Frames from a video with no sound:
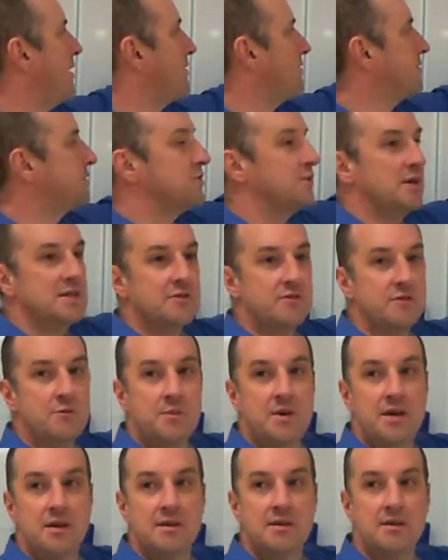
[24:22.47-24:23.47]
of stress from
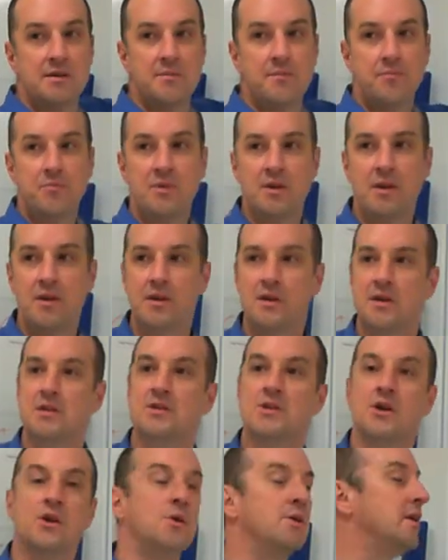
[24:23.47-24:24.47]
here.
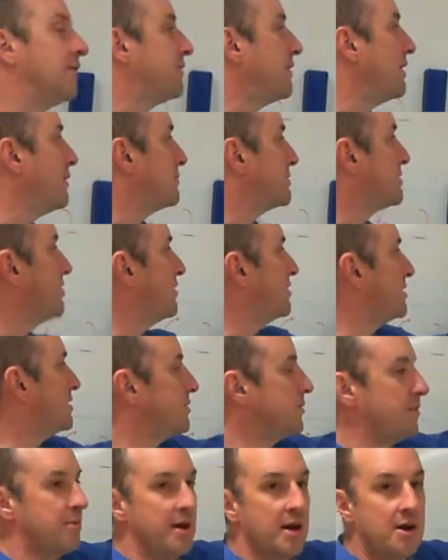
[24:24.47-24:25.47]
So if that was 32
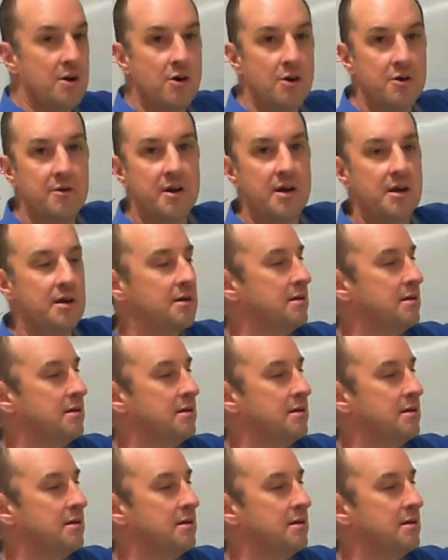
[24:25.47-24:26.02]
MPa concrete,